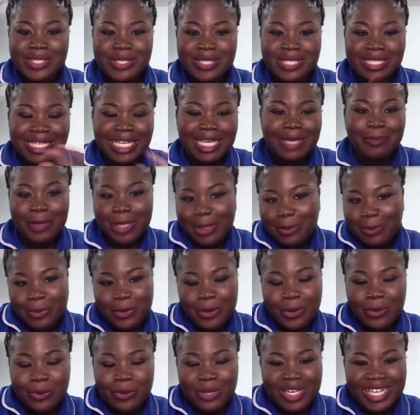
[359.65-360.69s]
to see
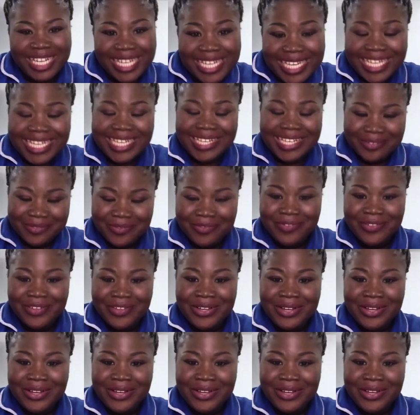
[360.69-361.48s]
people leave